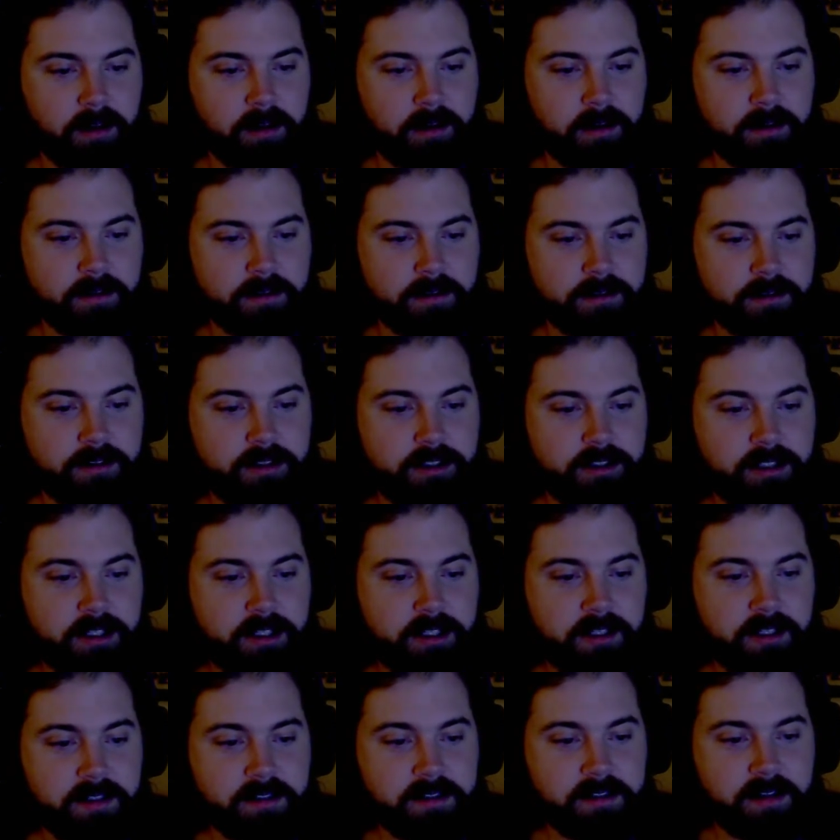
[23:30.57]

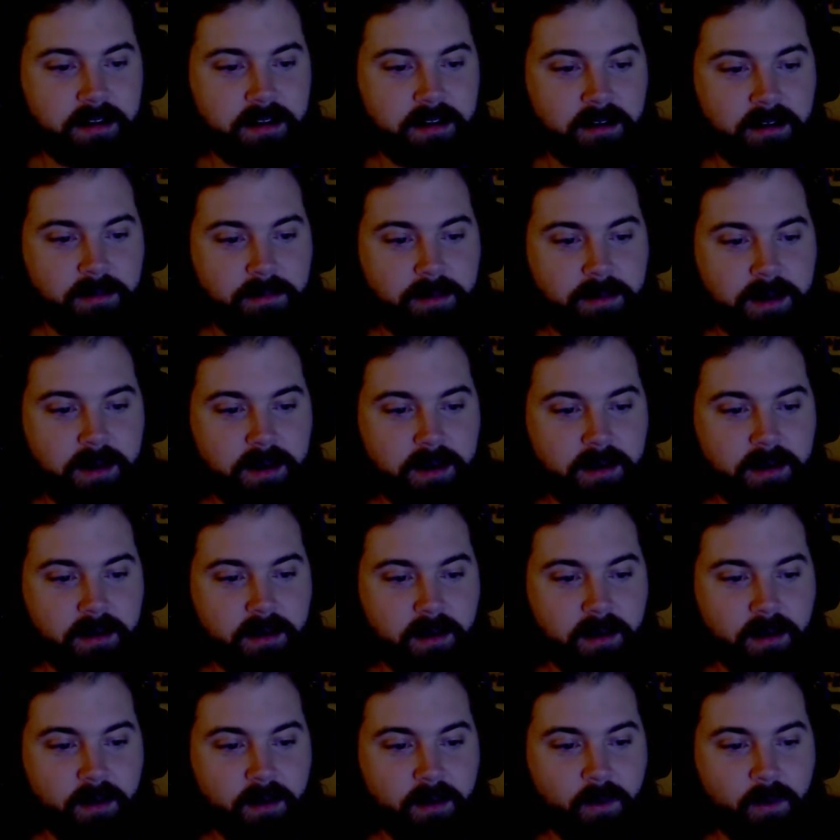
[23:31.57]
She's gonna be
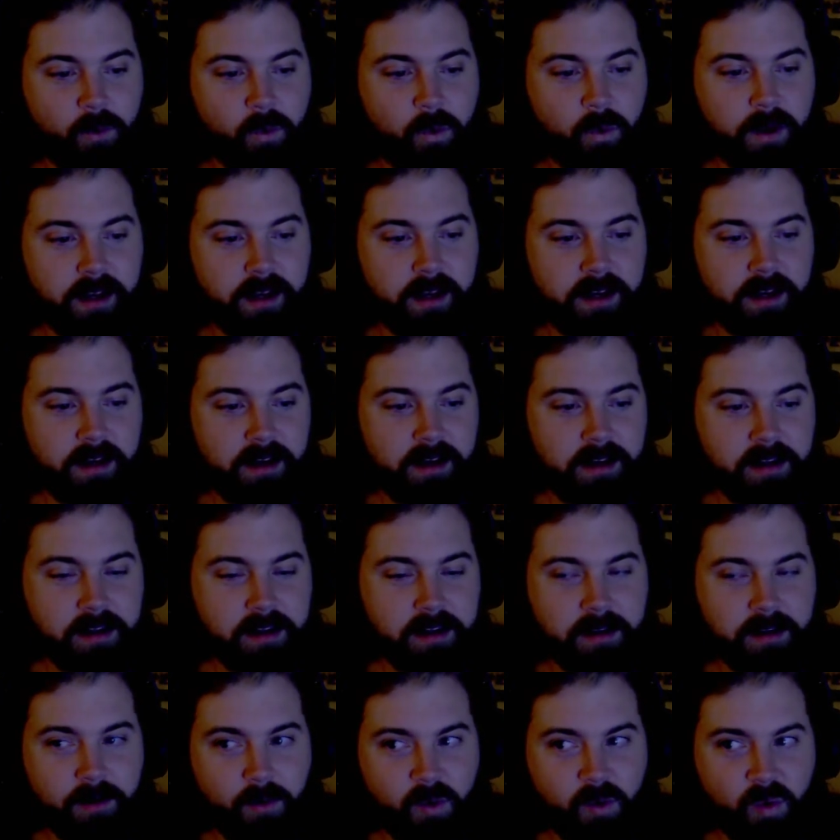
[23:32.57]

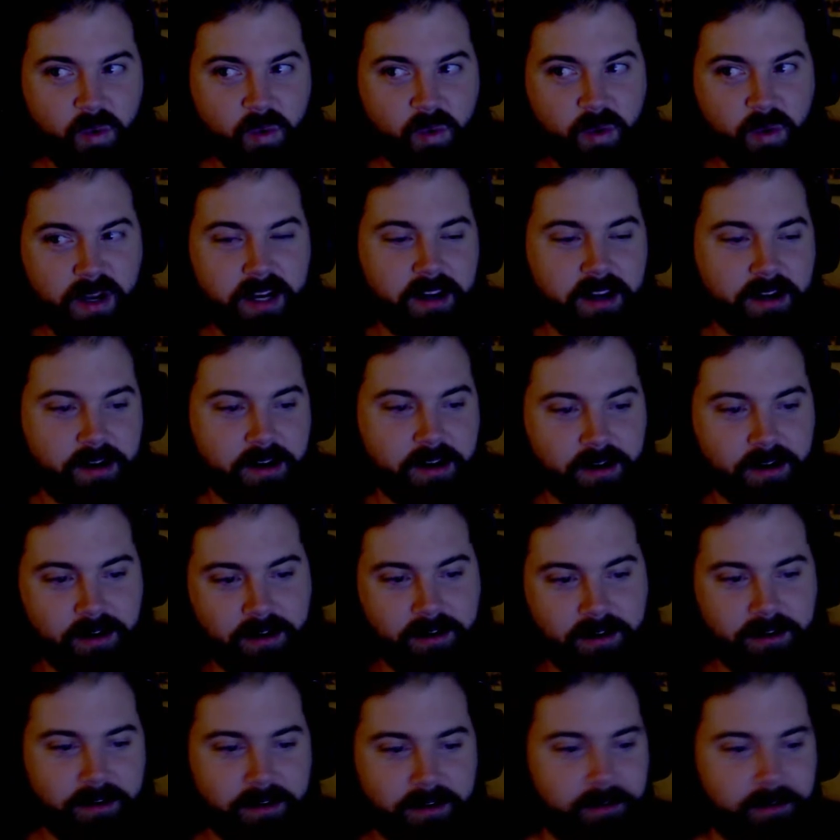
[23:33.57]
Whitney Whittaker.